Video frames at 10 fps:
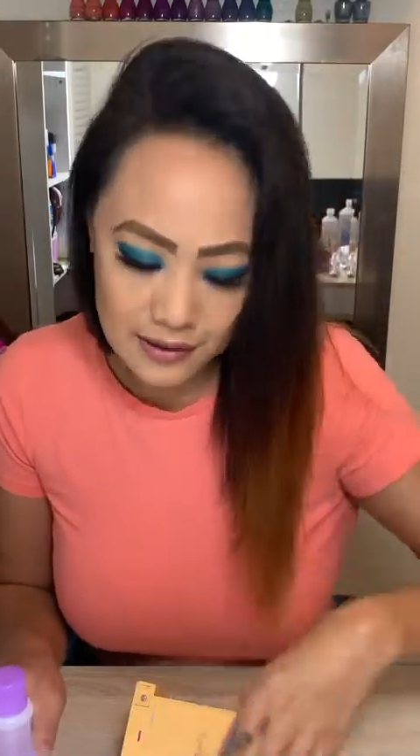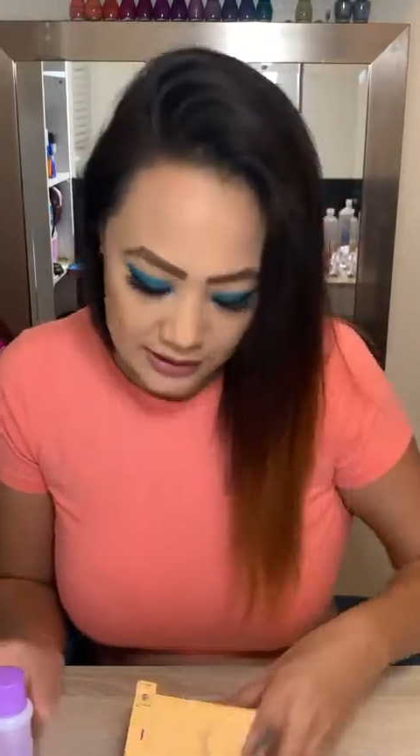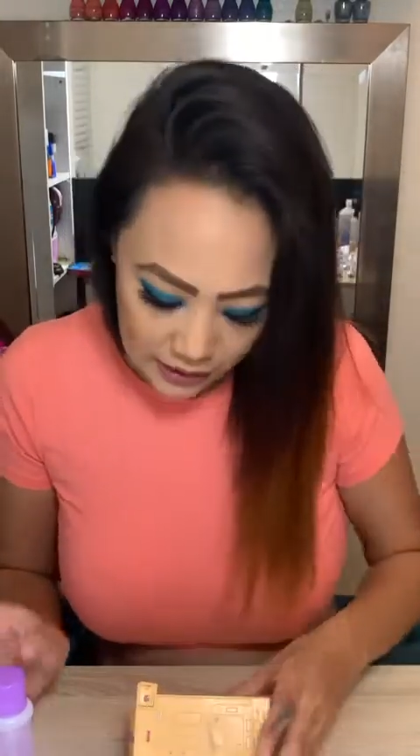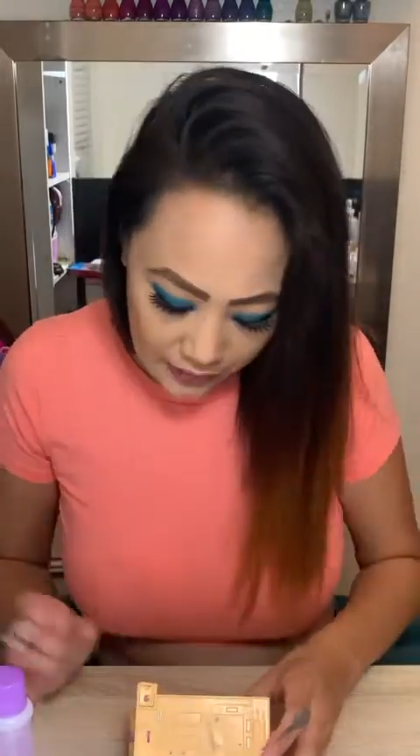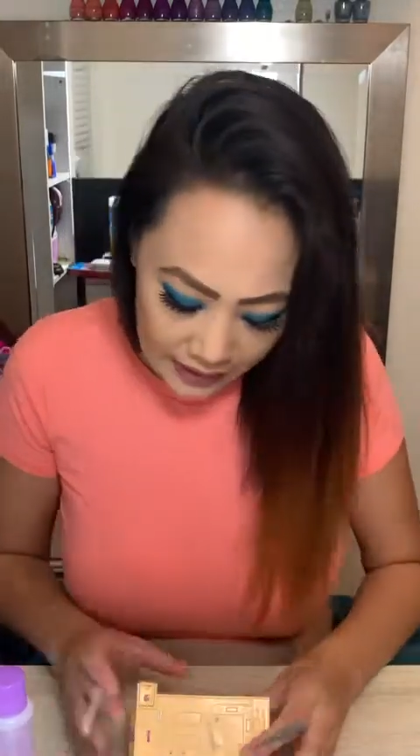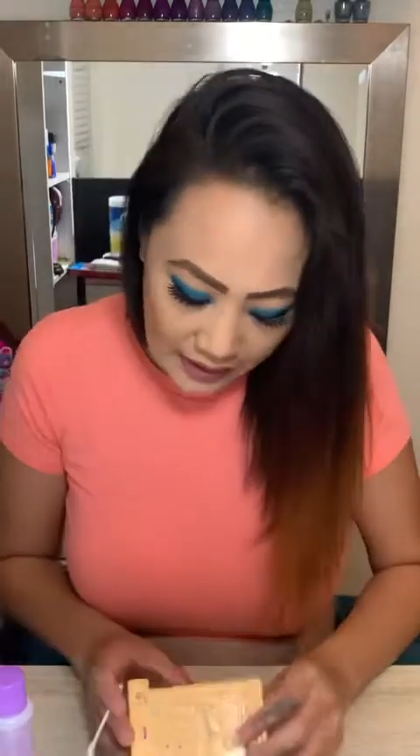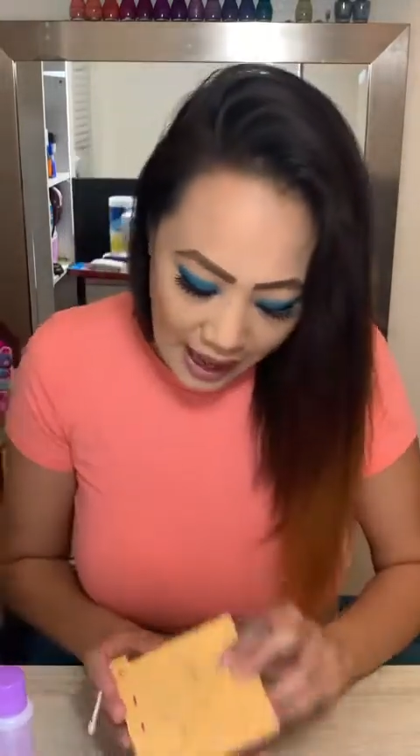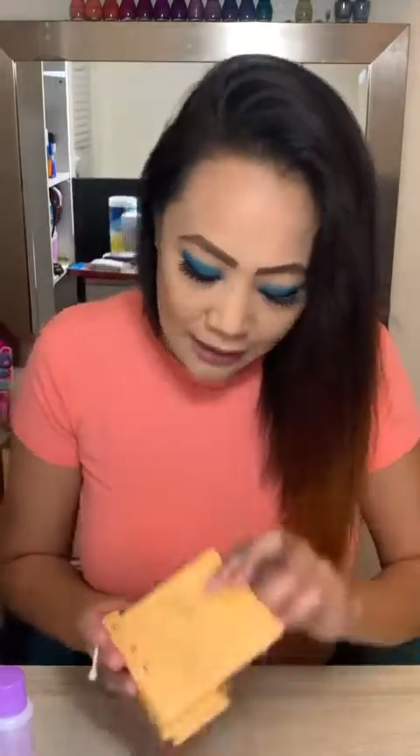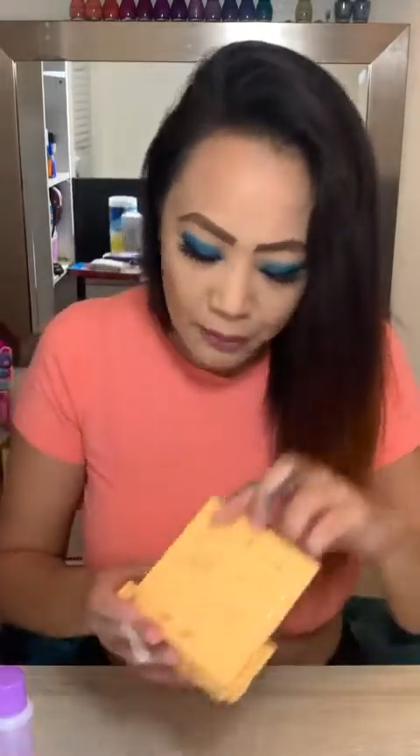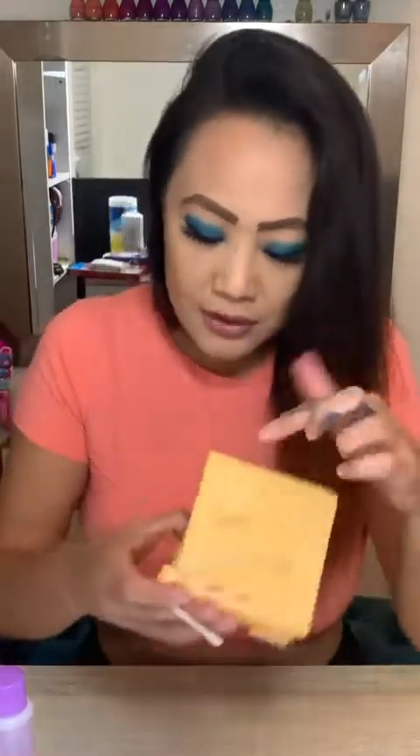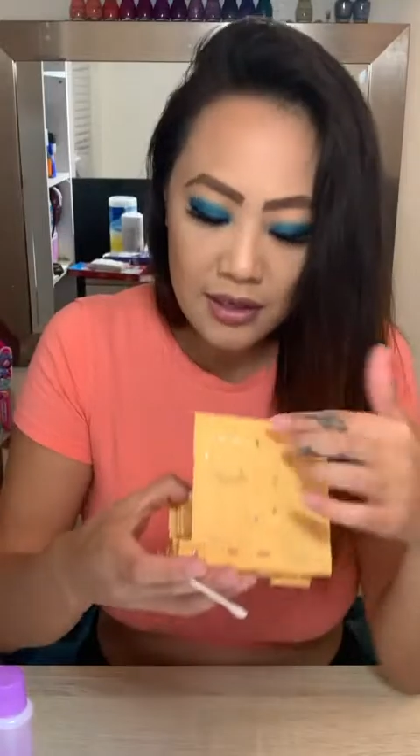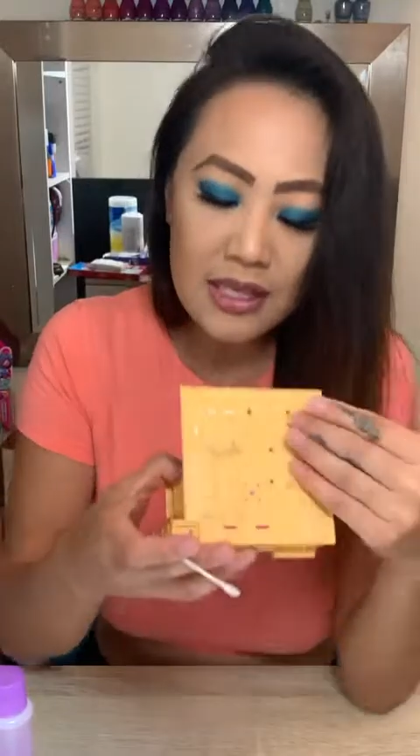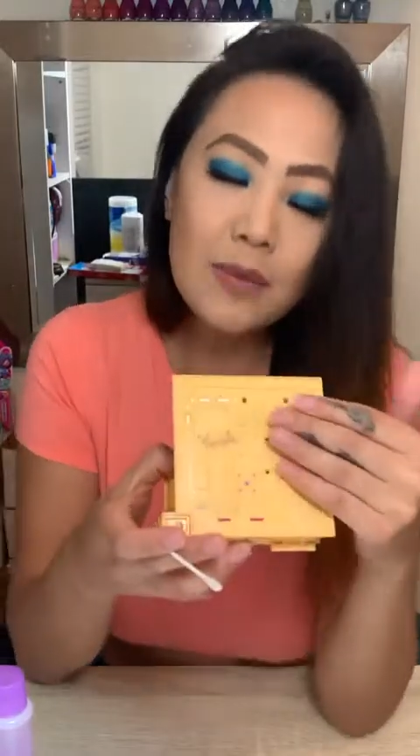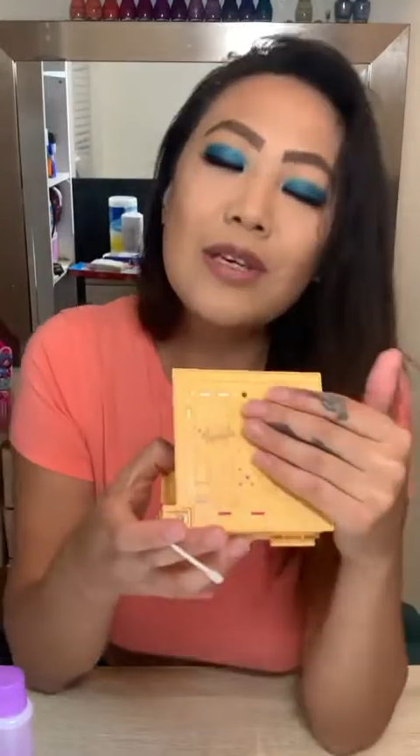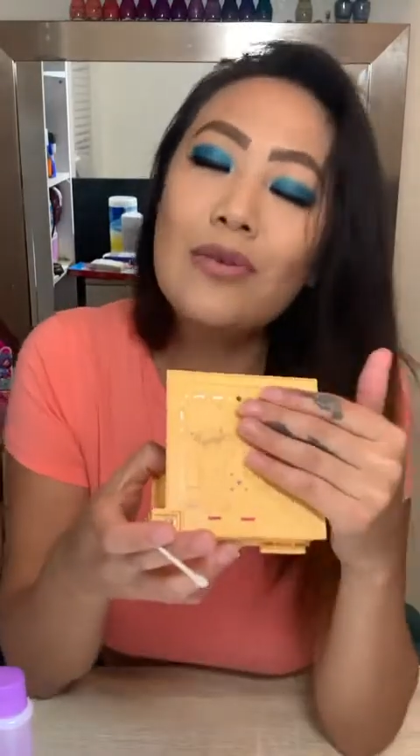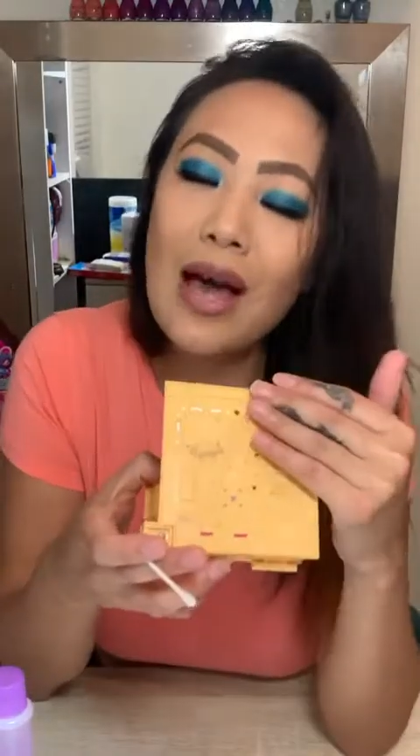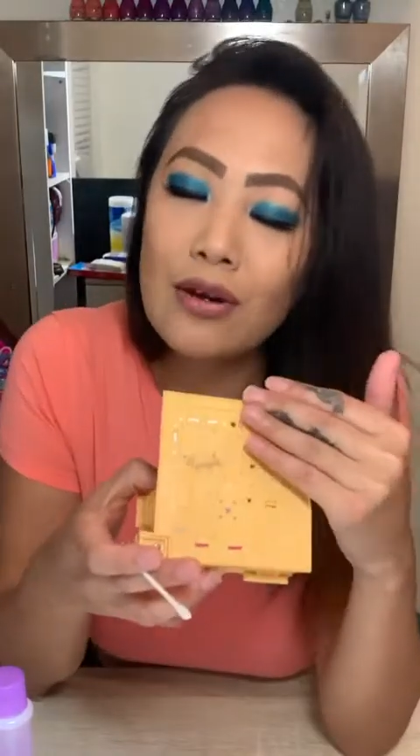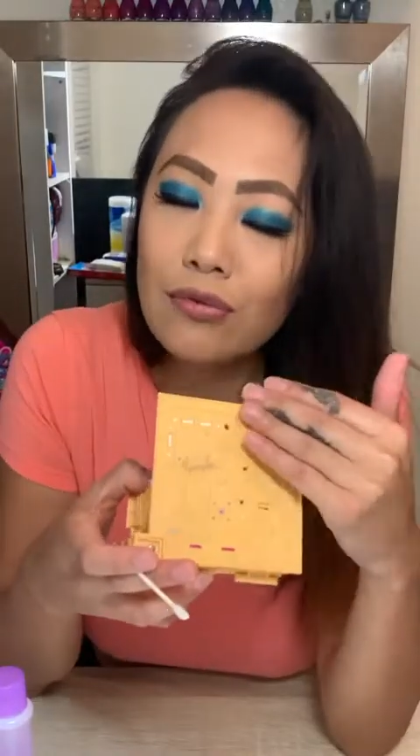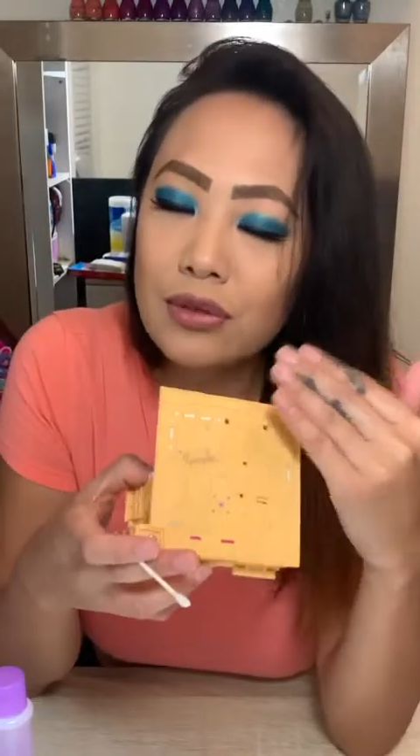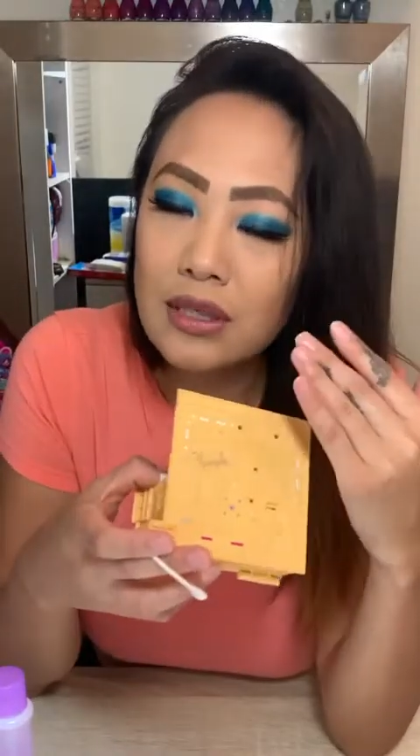So it kind of worked on this, but you had
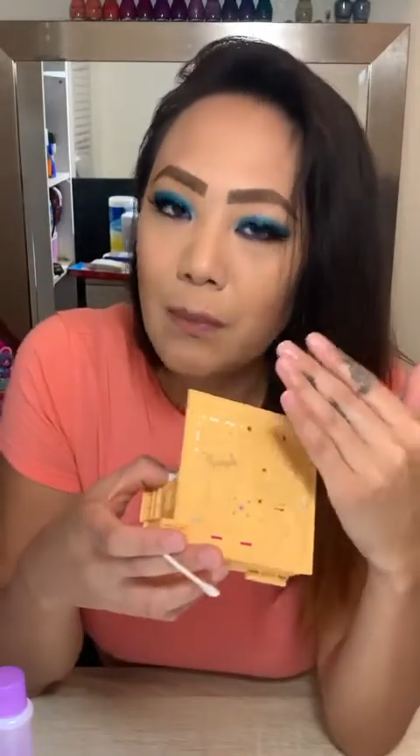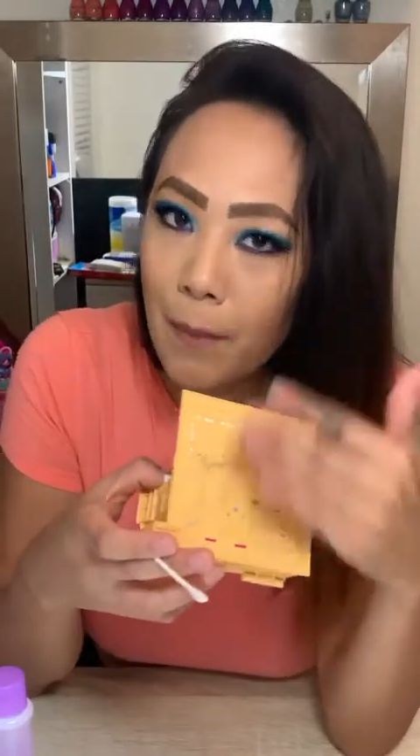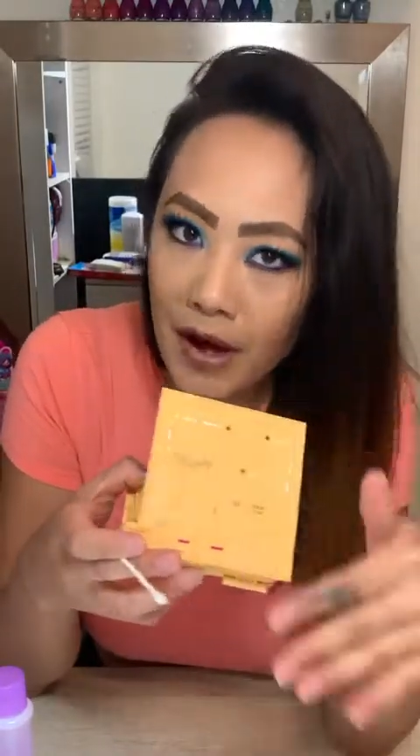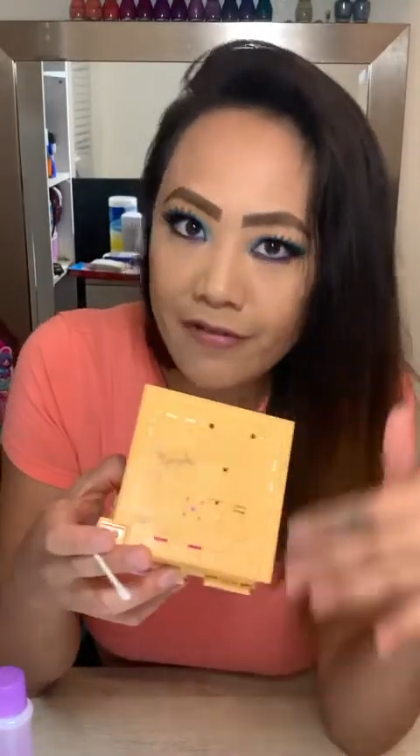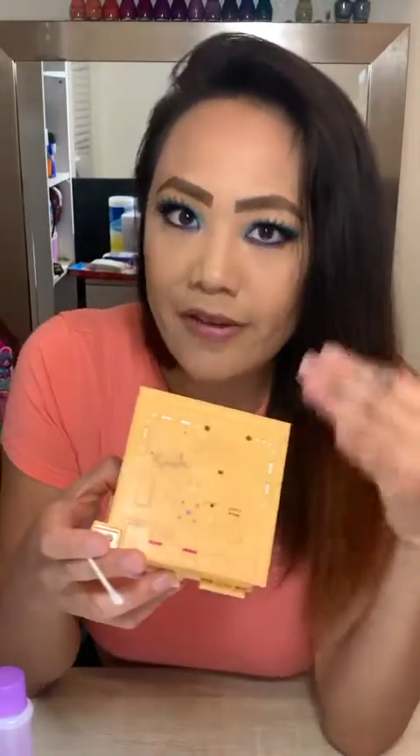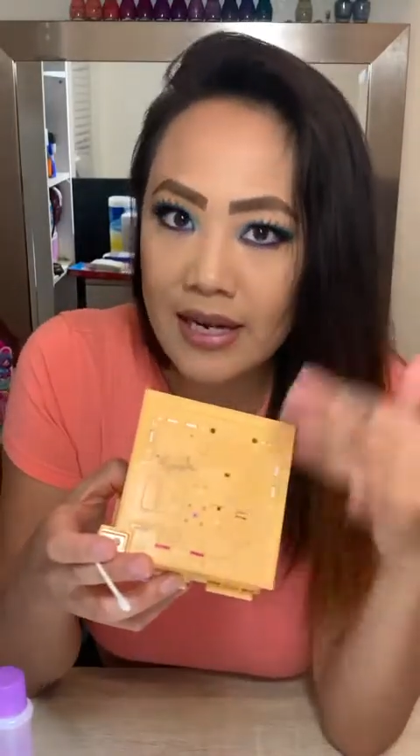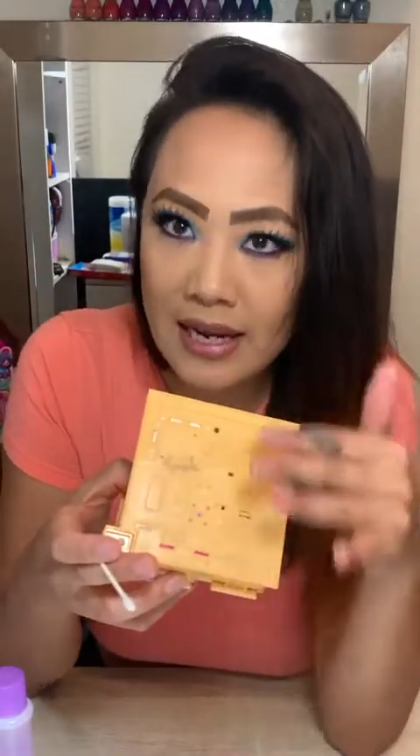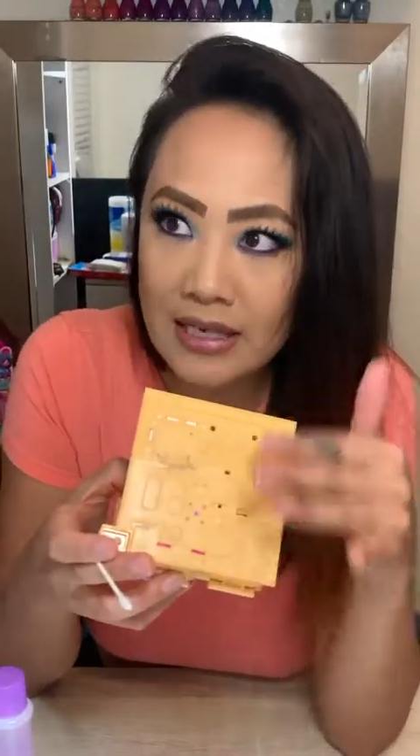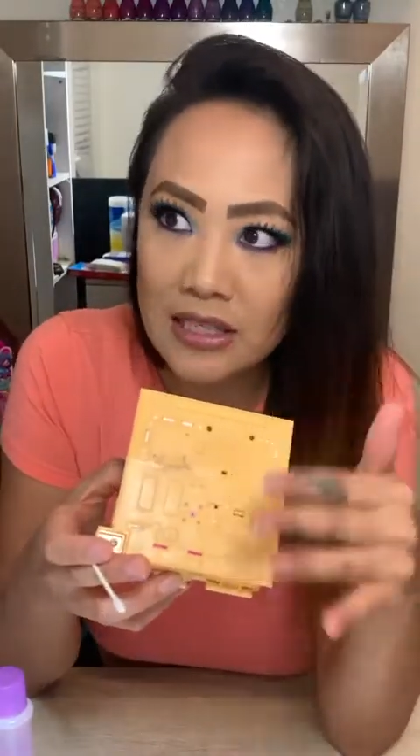to really buff it in.